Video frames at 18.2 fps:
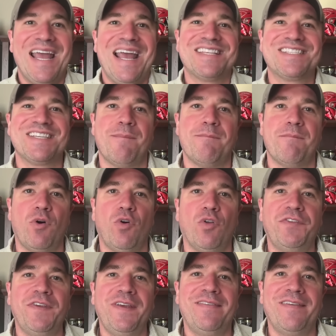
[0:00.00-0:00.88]
It's a
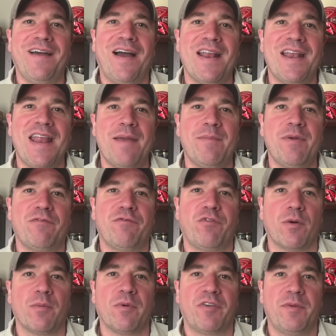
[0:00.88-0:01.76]
multi-dynamic
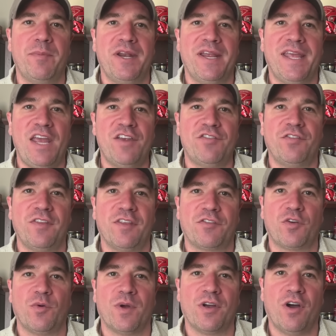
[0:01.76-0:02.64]
form of communication
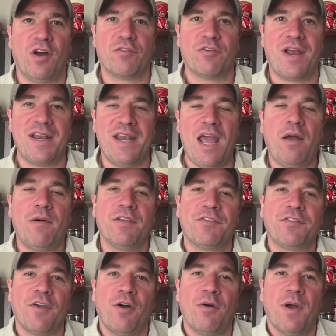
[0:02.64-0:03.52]
that's going on right now,
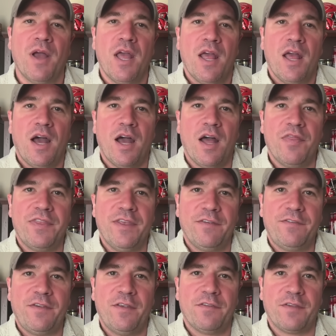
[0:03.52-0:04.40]
and so uh,
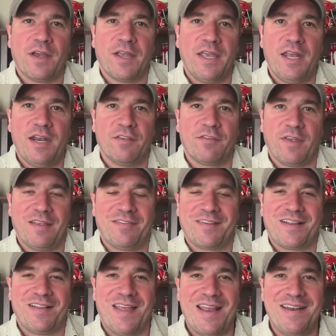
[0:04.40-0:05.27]
this is again, it's it's
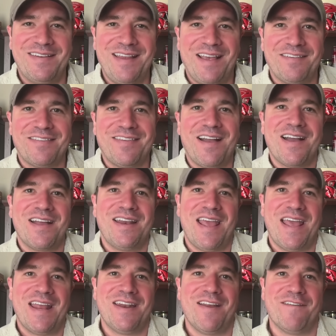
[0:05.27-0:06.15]
clandestine
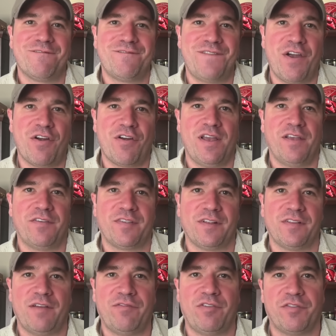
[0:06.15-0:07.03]
and nefarious
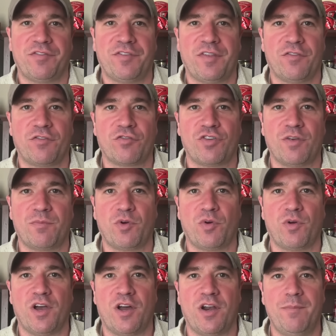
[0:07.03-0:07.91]
the level of censorship
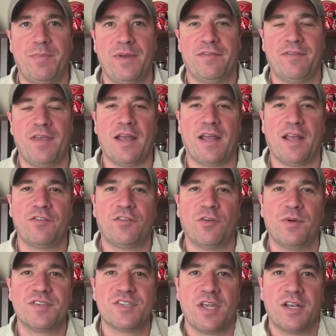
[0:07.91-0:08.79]
going on in big tech, and
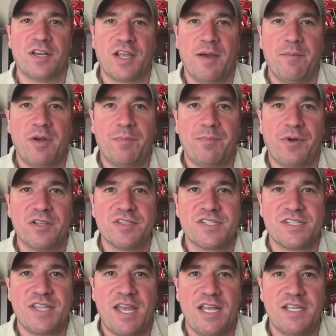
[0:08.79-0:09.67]
so it's incumbent upon
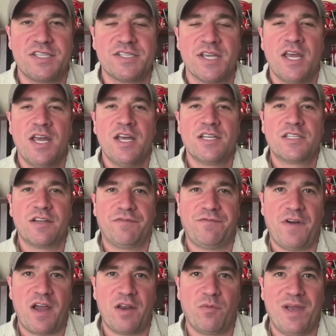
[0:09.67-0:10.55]
states to
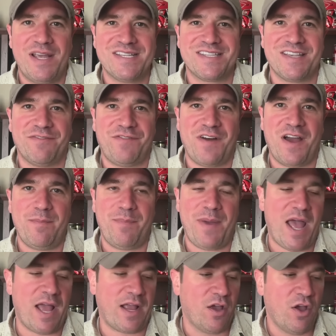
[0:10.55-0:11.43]
find ways to fight
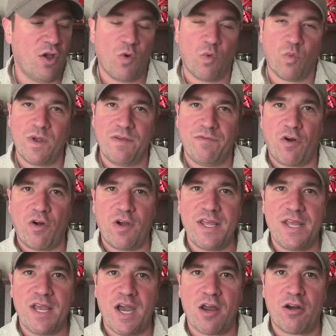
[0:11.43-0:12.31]
back. We've
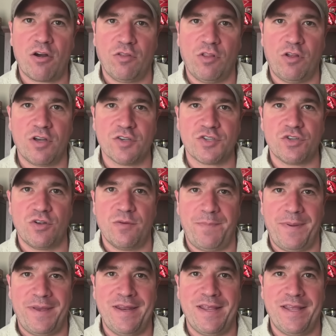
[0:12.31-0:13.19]
already got our
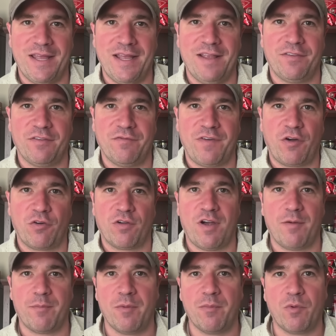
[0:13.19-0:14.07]
lawsuit pending against the federal
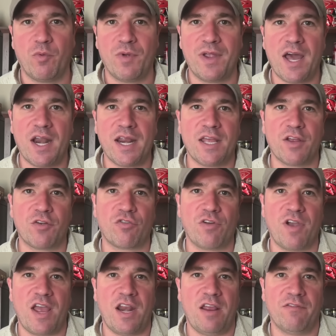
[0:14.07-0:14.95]
government, but we got to get
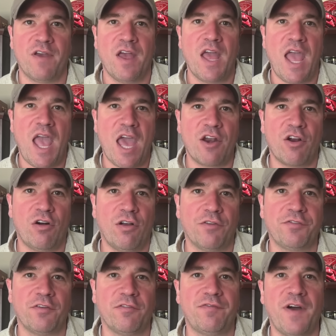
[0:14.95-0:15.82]
creative and
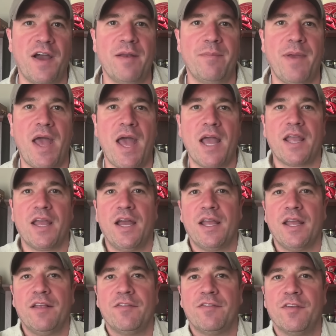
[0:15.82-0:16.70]
also fight back
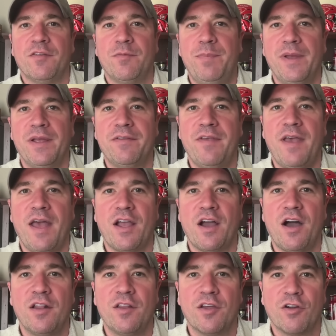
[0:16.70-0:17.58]
against this big tech
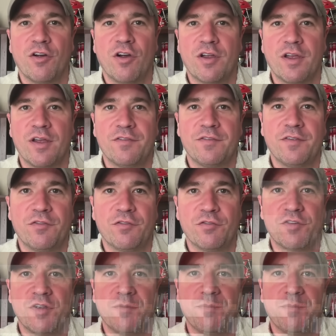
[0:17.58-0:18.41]
oligarchic censorship